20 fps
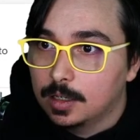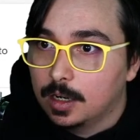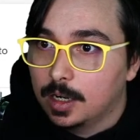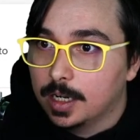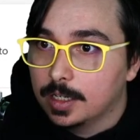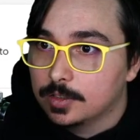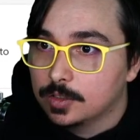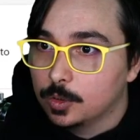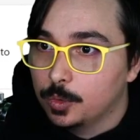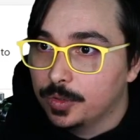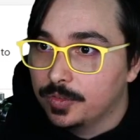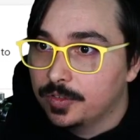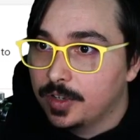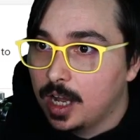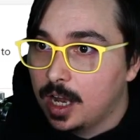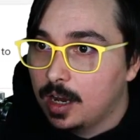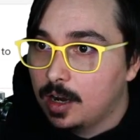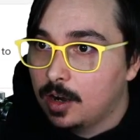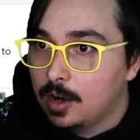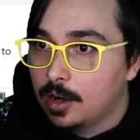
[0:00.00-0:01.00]
All right, so we've
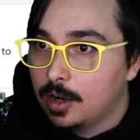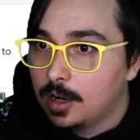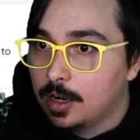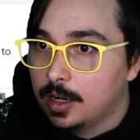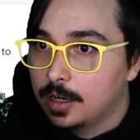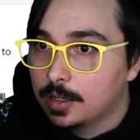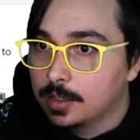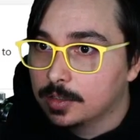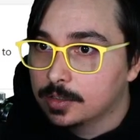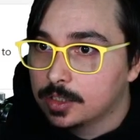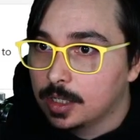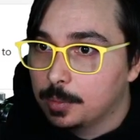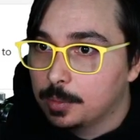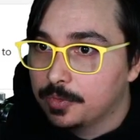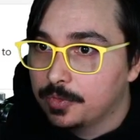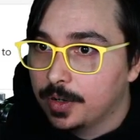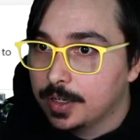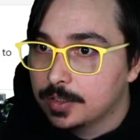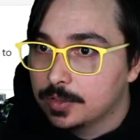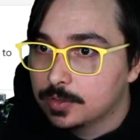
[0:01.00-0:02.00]
got our
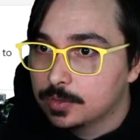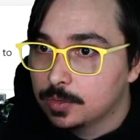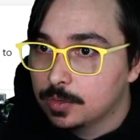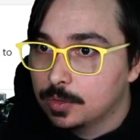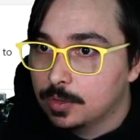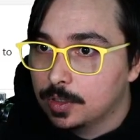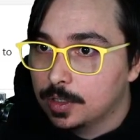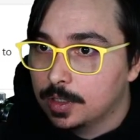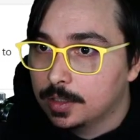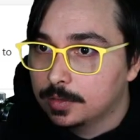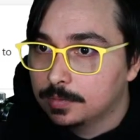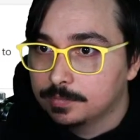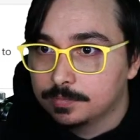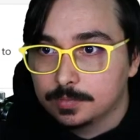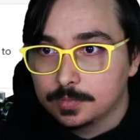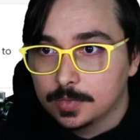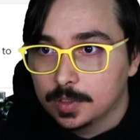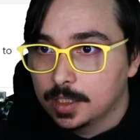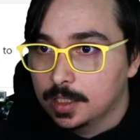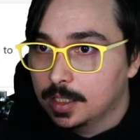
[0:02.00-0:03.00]
Shopify store.
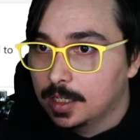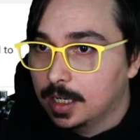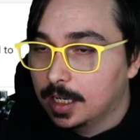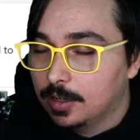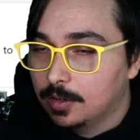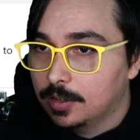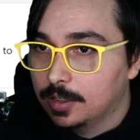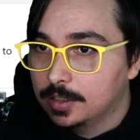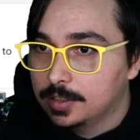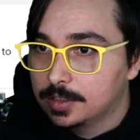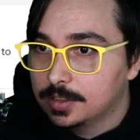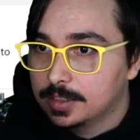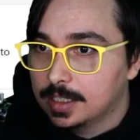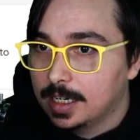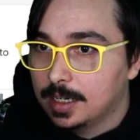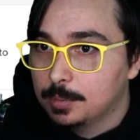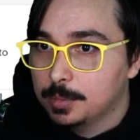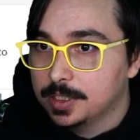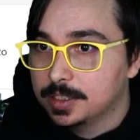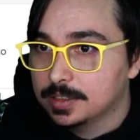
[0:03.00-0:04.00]
I don't
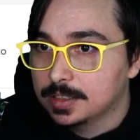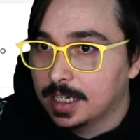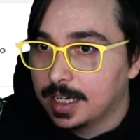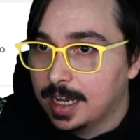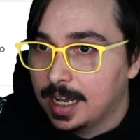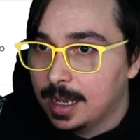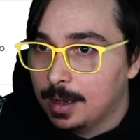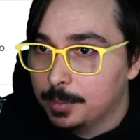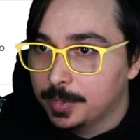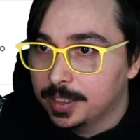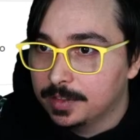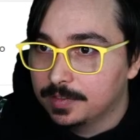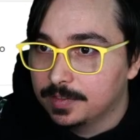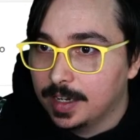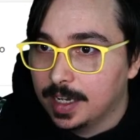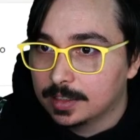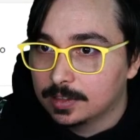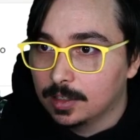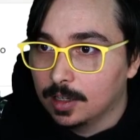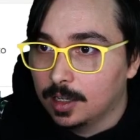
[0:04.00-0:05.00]
understand because I am in
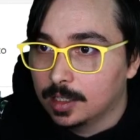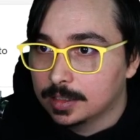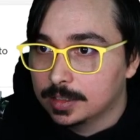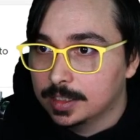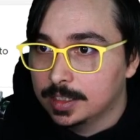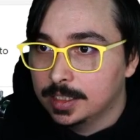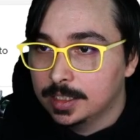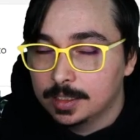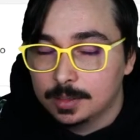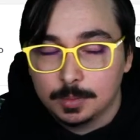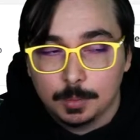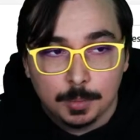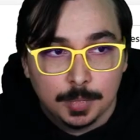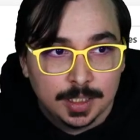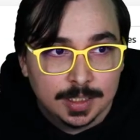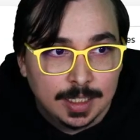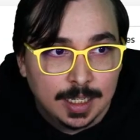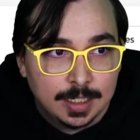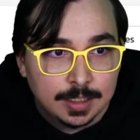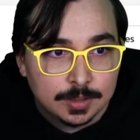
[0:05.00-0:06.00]
fact logged in,
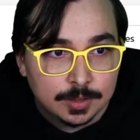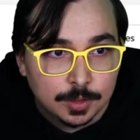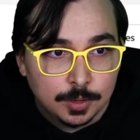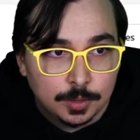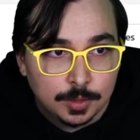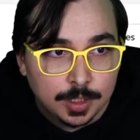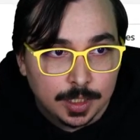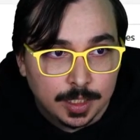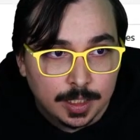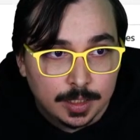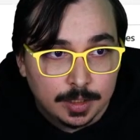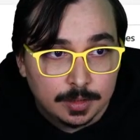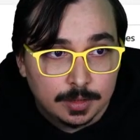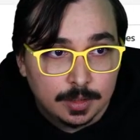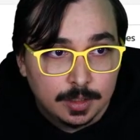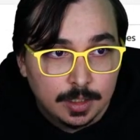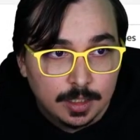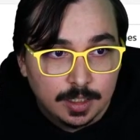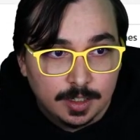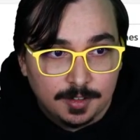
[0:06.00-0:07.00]
but that is okay.
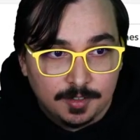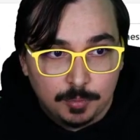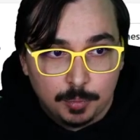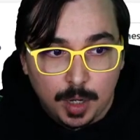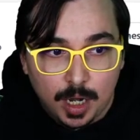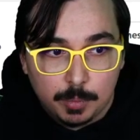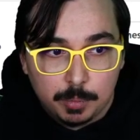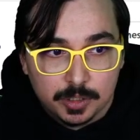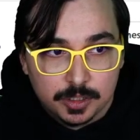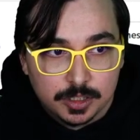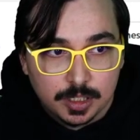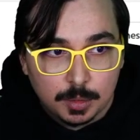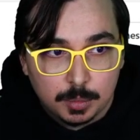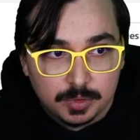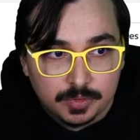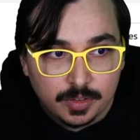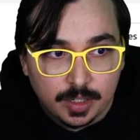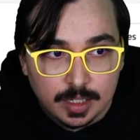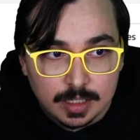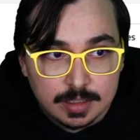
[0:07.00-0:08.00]
If Papa
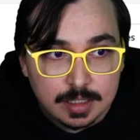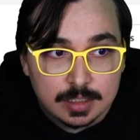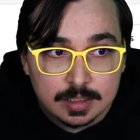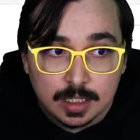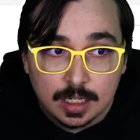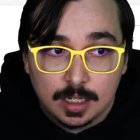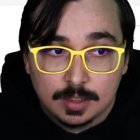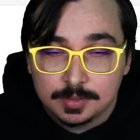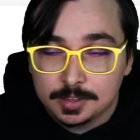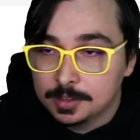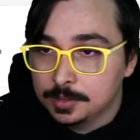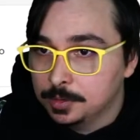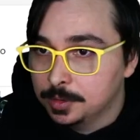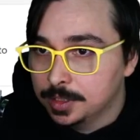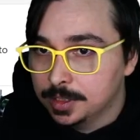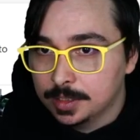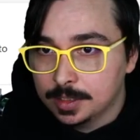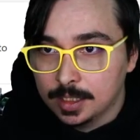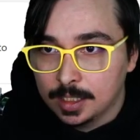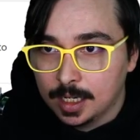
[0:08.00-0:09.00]
Shopify says I have to do
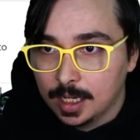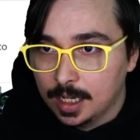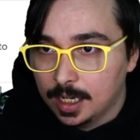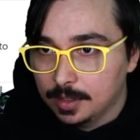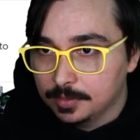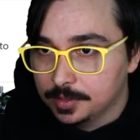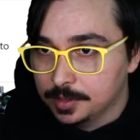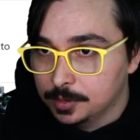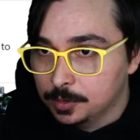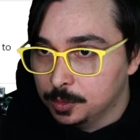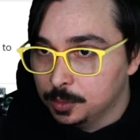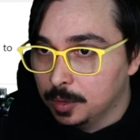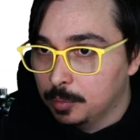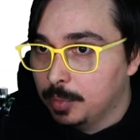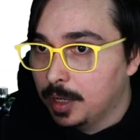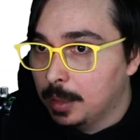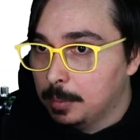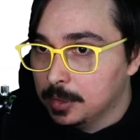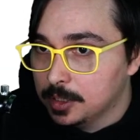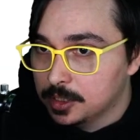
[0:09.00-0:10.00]
it, then I have to do what
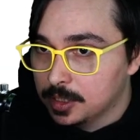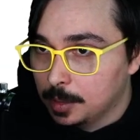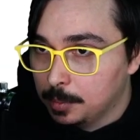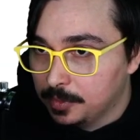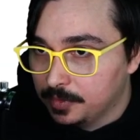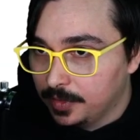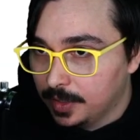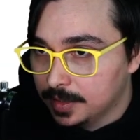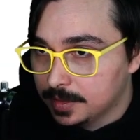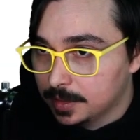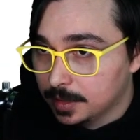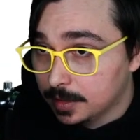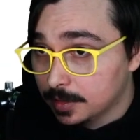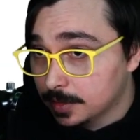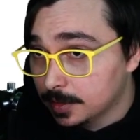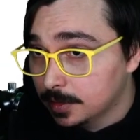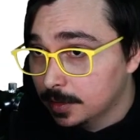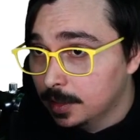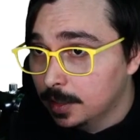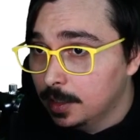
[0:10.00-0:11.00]
Papa Shopify
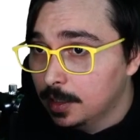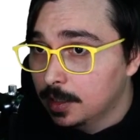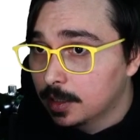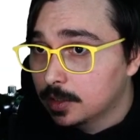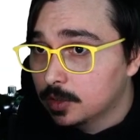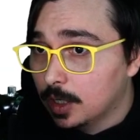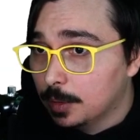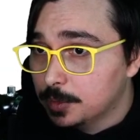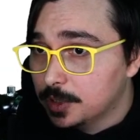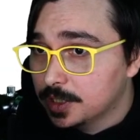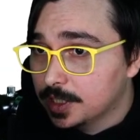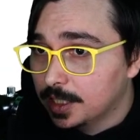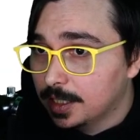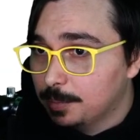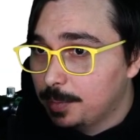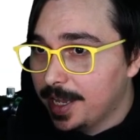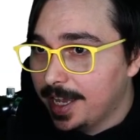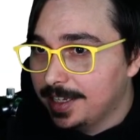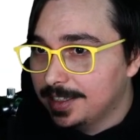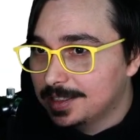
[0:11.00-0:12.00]
says. So I'm just going
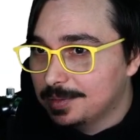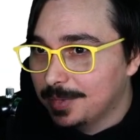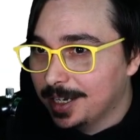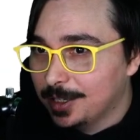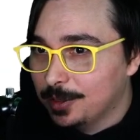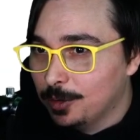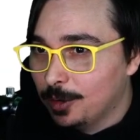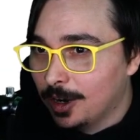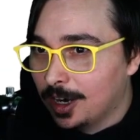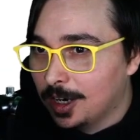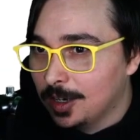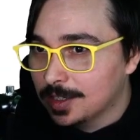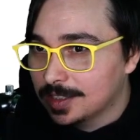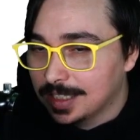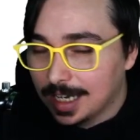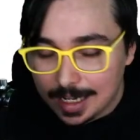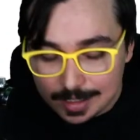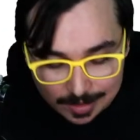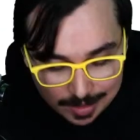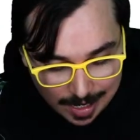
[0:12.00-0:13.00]
to paste my URL
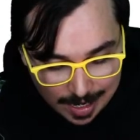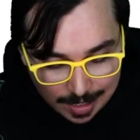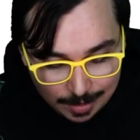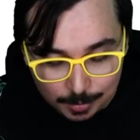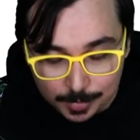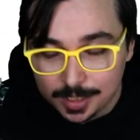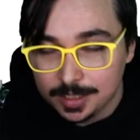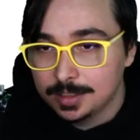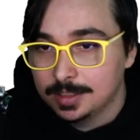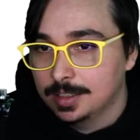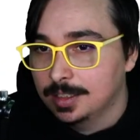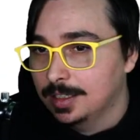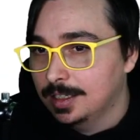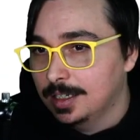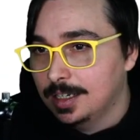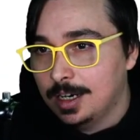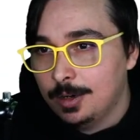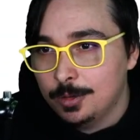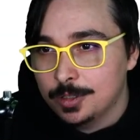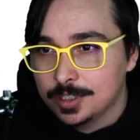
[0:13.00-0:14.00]
/admin, and
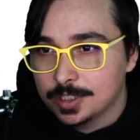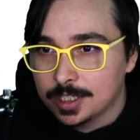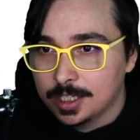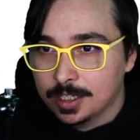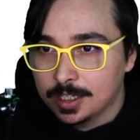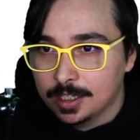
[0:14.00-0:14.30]
we're just going